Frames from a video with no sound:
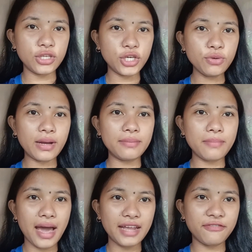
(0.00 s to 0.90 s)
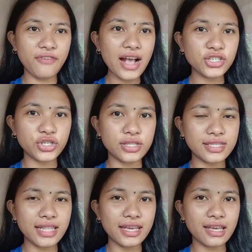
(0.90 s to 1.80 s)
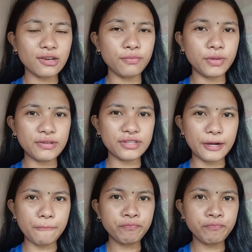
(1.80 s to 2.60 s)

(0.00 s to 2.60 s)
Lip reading: human mind functions like a computer.